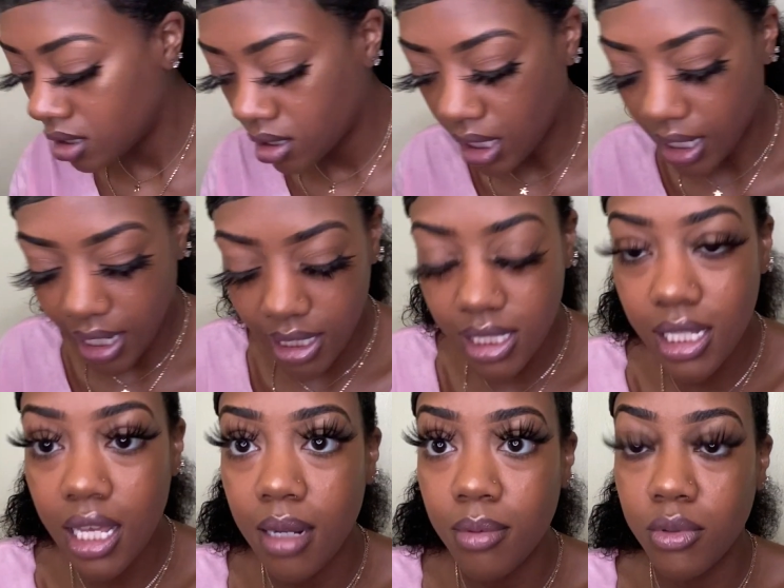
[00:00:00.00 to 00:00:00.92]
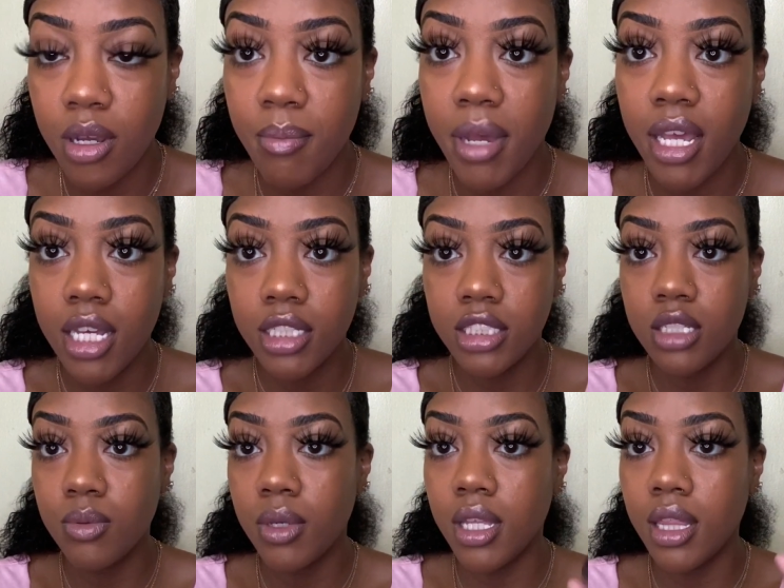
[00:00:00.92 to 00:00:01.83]
Like I said, I'm doing my
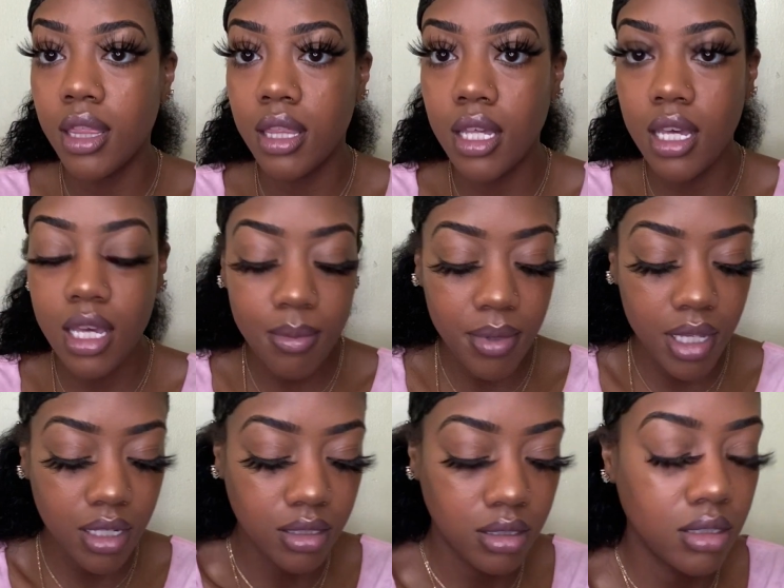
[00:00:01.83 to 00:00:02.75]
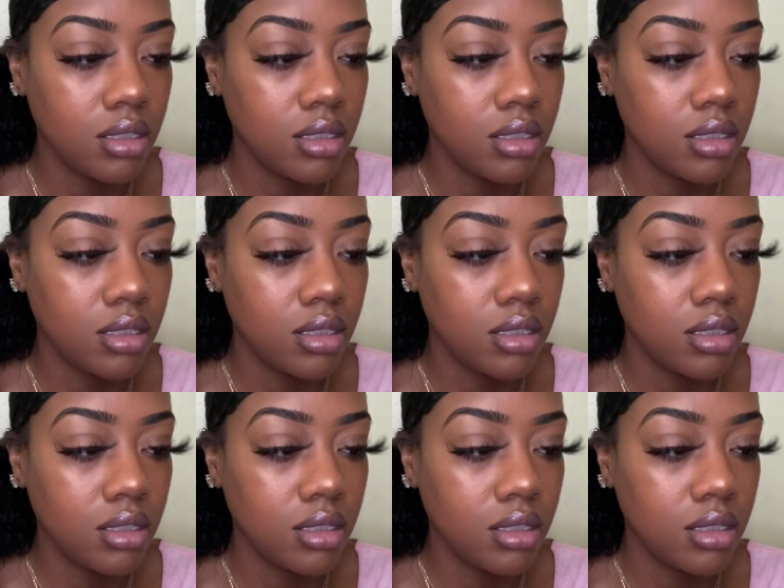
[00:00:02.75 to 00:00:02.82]
edges with even.